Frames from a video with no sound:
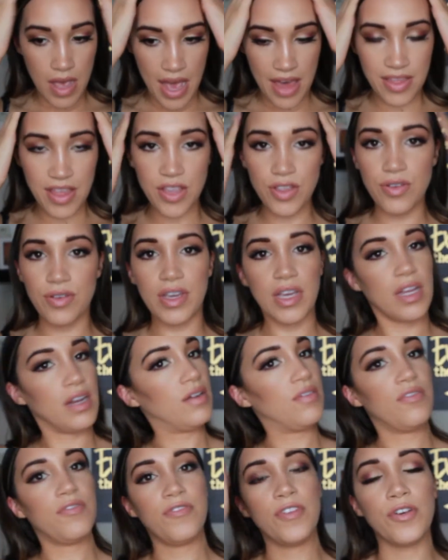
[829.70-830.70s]
then you
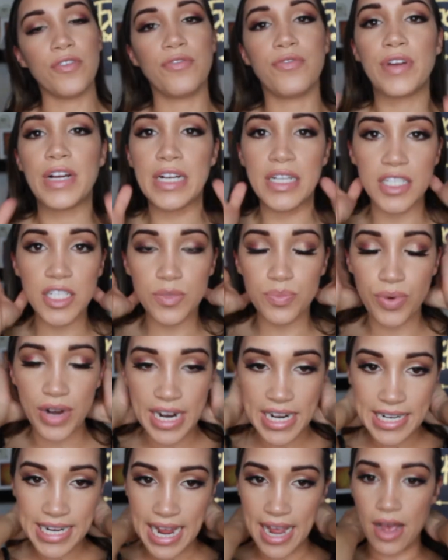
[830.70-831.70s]
can feel free to
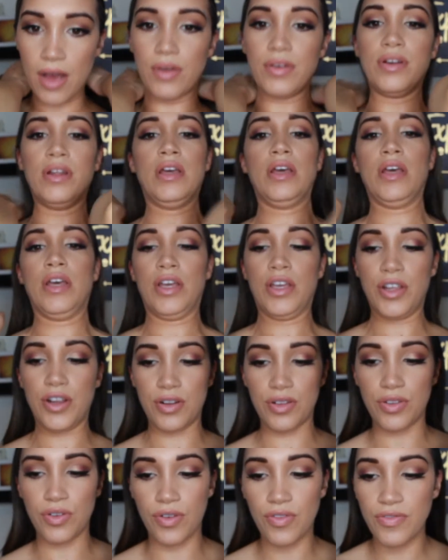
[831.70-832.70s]
spray down
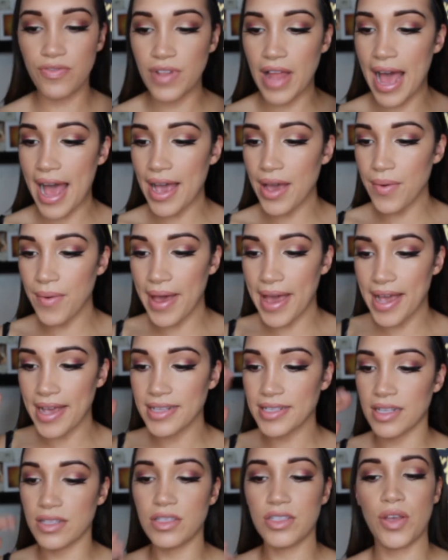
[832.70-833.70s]
your little
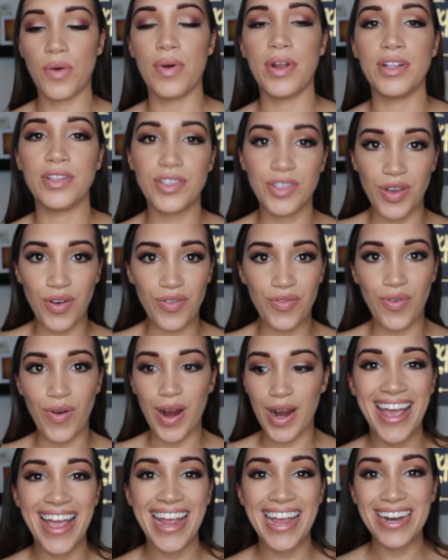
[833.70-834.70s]
flyaways and so on and so
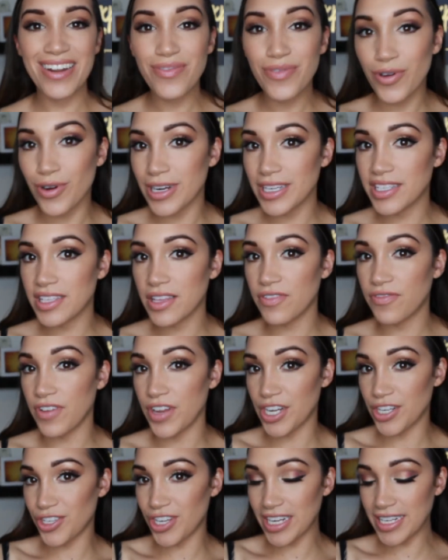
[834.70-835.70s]
forth. And of course the
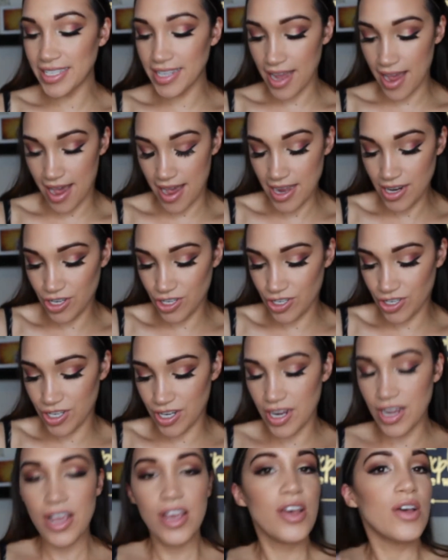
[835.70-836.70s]
finishing
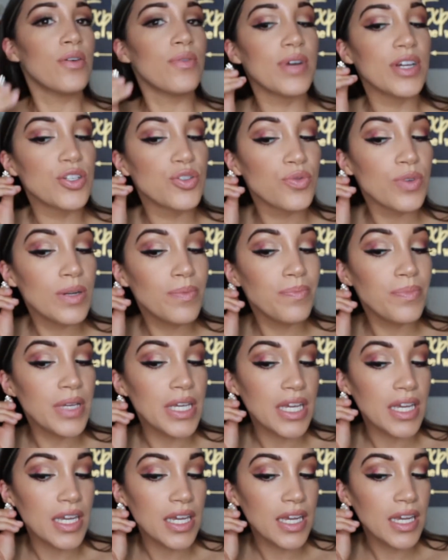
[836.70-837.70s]
touch, which would
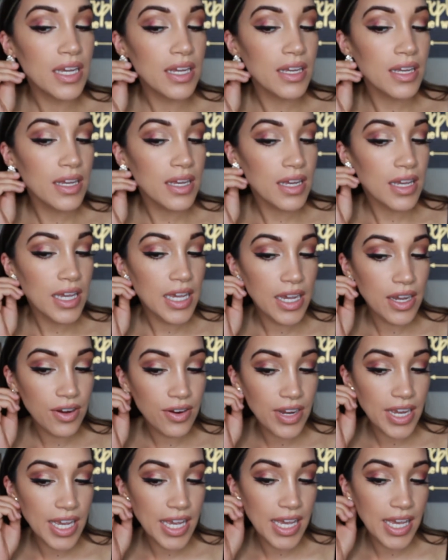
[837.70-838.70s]
be
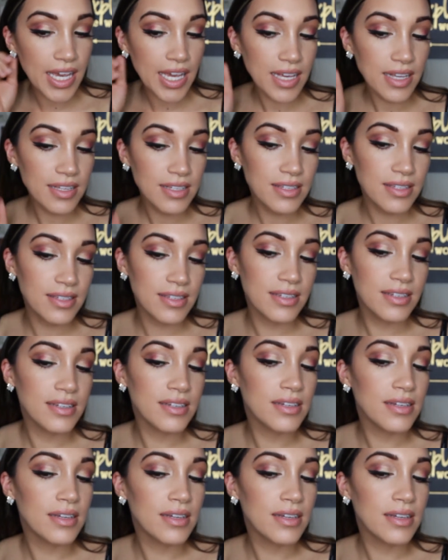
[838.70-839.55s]
earrings.